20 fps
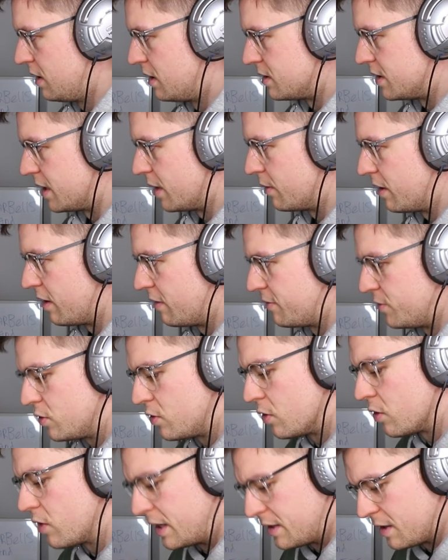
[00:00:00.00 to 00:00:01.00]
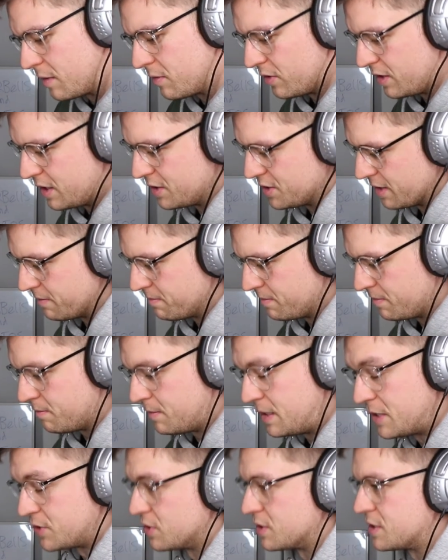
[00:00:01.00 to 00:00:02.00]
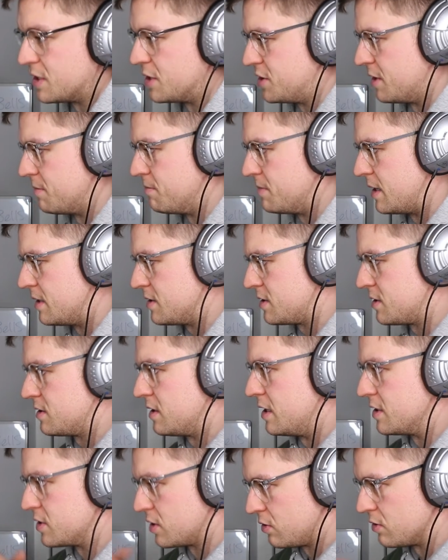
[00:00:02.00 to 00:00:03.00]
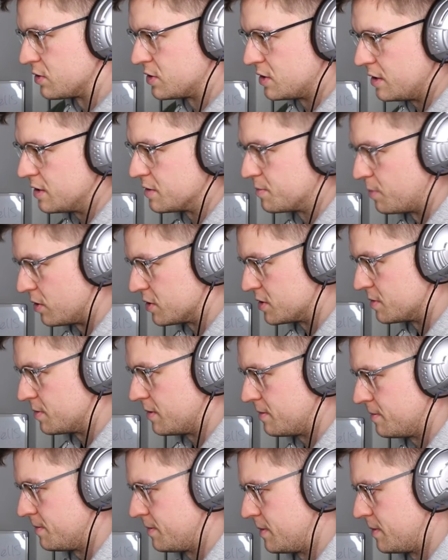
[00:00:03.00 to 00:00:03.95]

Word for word: Now, if you do end up going to the gym, make sure it's a gym that's as close to you as possible.